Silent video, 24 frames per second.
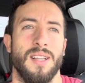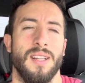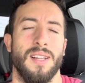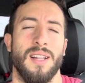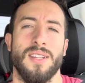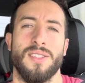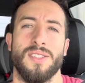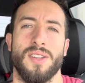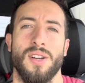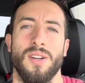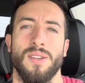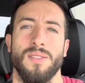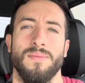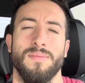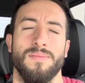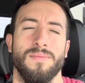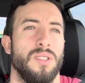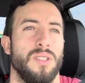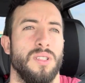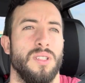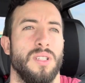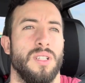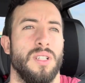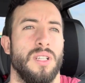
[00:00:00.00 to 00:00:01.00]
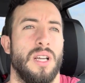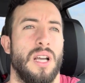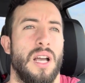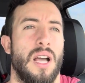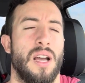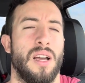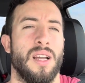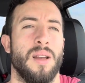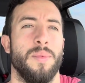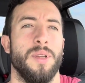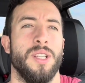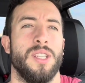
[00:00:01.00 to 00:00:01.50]
Let's go. I'm
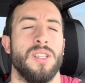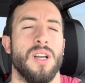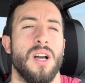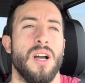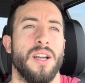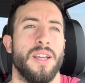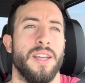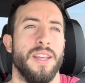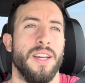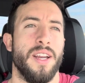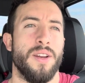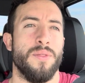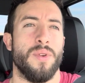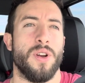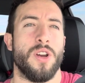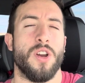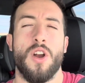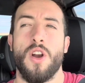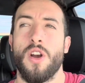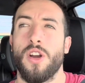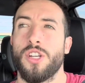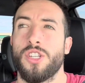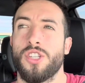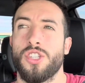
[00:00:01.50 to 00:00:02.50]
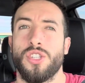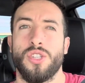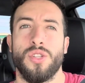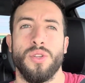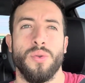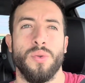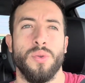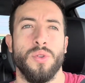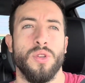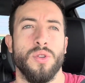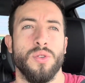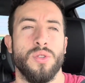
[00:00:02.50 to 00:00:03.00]
going to be talking in regards
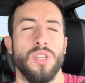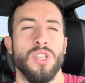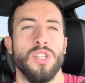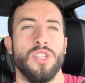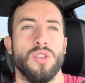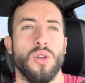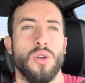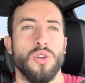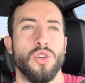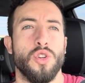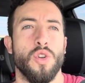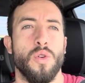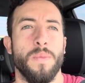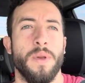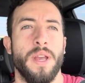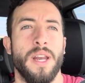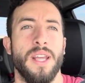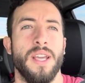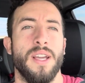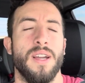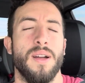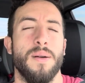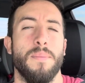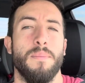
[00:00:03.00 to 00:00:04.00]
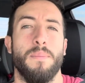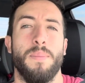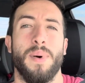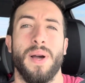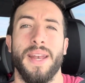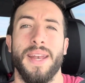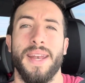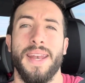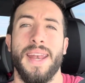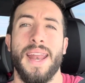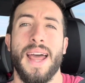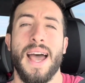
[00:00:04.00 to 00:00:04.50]
to using social media
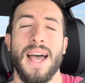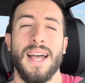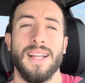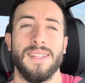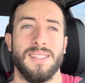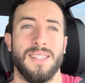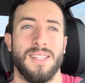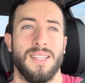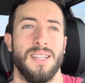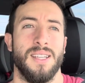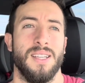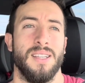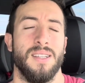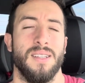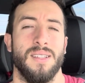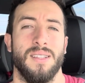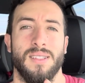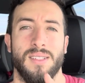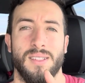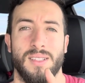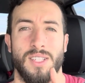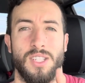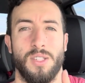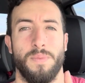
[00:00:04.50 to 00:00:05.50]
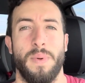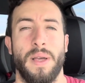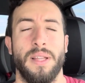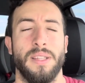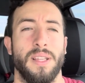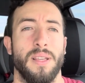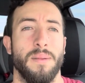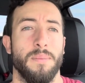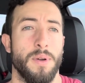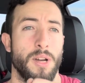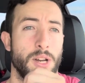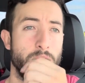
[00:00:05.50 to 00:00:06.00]
but not
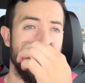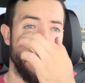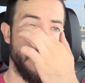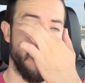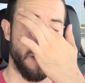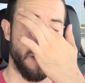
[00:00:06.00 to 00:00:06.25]
spending money.